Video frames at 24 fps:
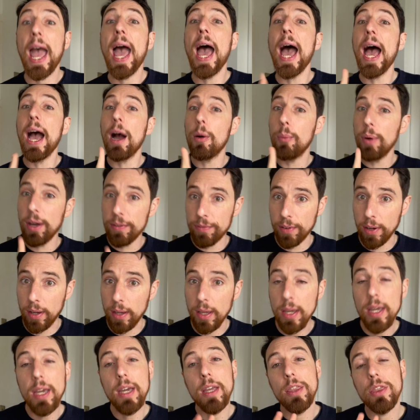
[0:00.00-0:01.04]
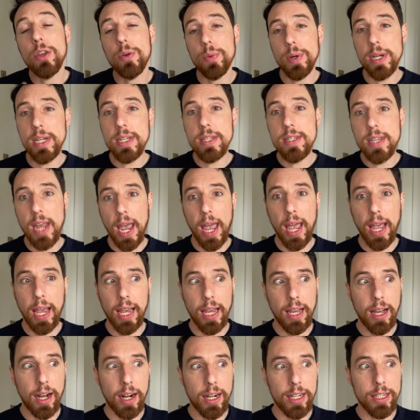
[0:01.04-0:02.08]
However, there is a
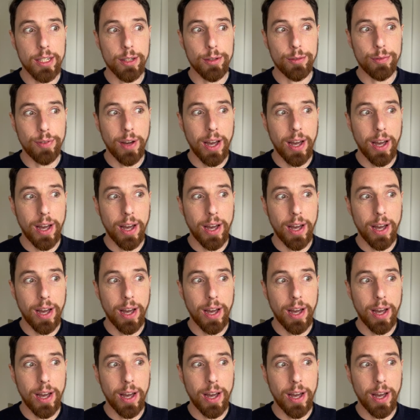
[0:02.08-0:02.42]
kind of